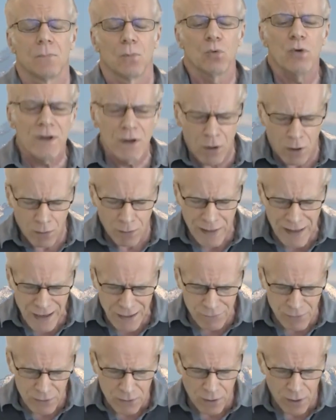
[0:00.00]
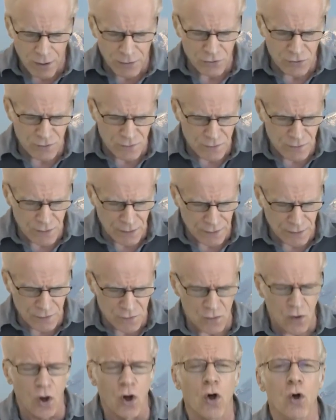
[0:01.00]
We all have a conscience, and
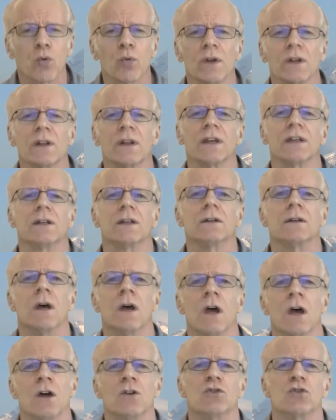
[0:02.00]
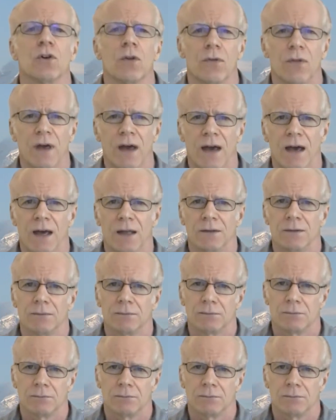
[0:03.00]
it's all related to that.